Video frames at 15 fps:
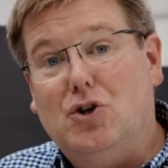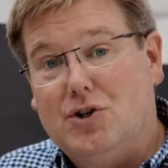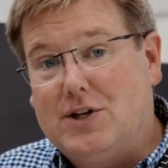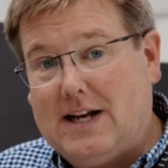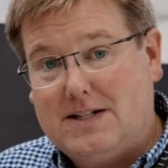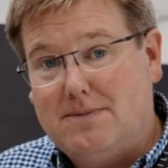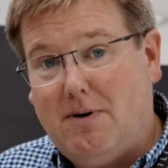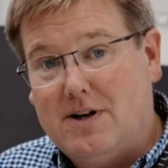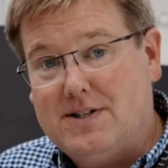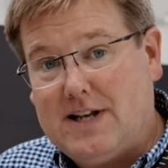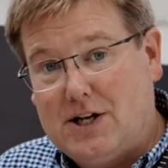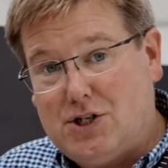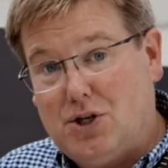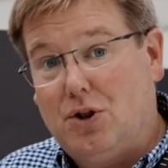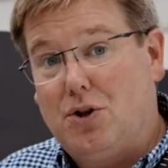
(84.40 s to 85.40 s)
good
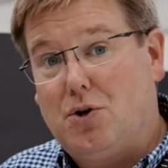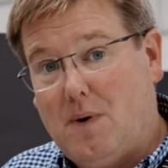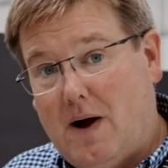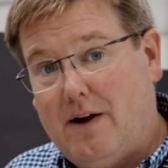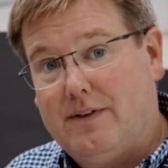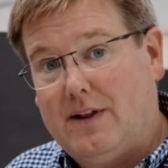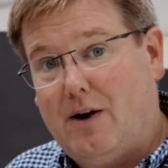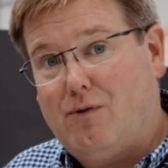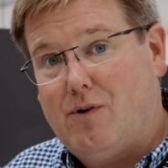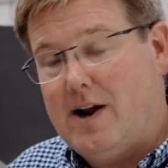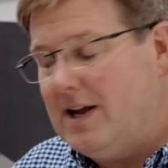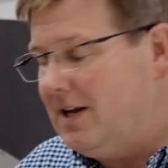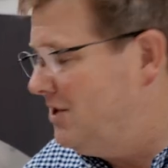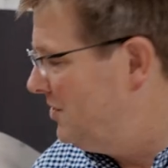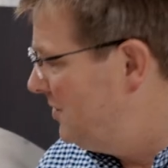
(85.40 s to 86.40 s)
atomization throughout that
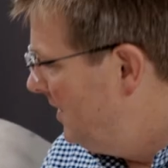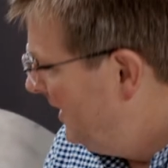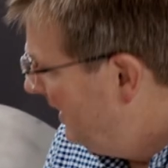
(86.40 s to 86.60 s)
range.